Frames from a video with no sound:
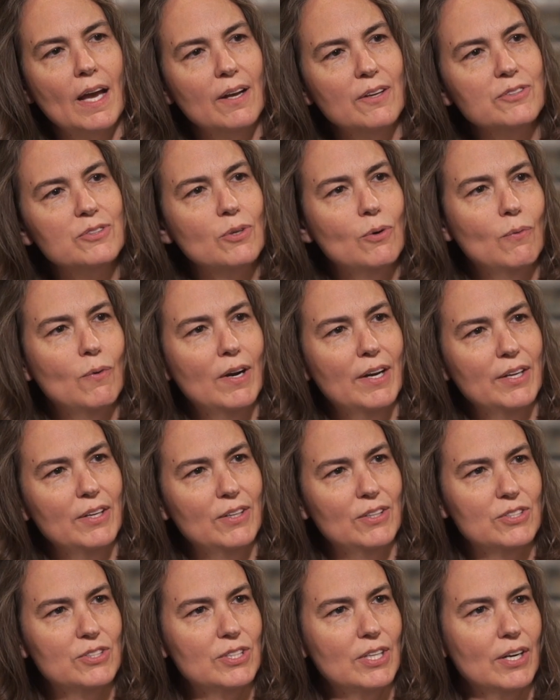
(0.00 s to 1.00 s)
I also want
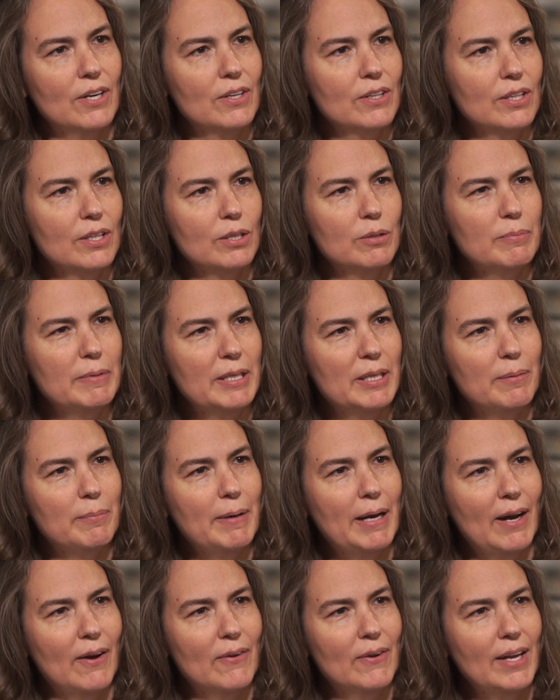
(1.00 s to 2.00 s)
you to share a little bit
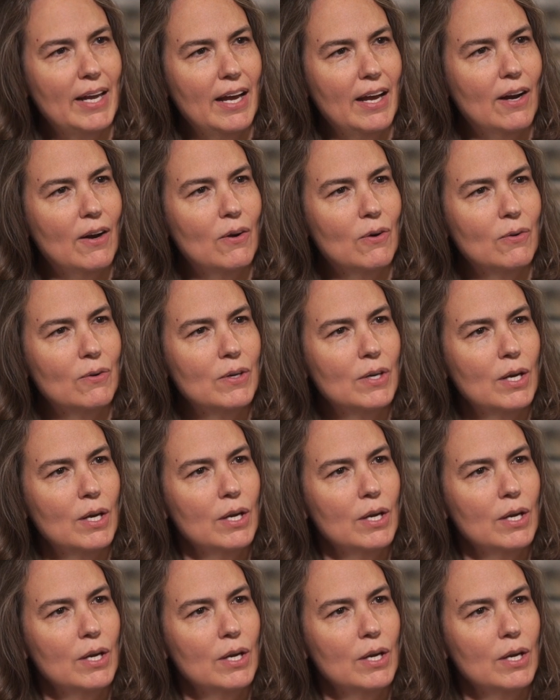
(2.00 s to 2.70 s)
about how,